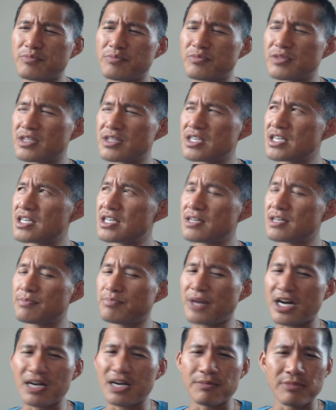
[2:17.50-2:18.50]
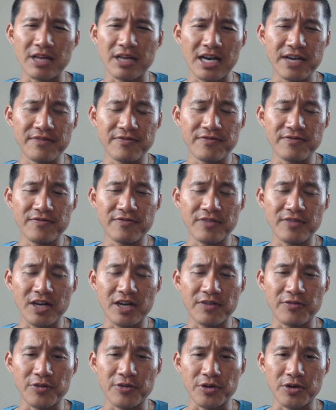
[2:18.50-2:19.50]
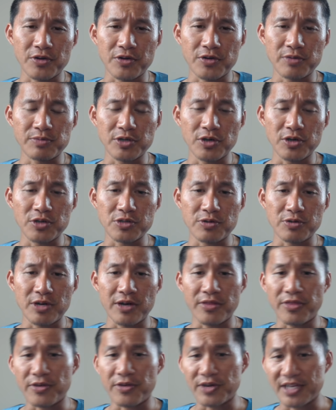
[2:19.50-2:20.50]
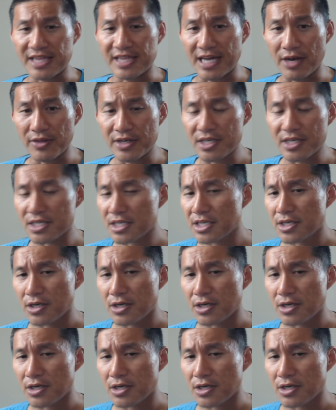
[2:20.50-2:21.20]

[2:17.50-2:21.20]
The bottom line for crypto is around 30,000.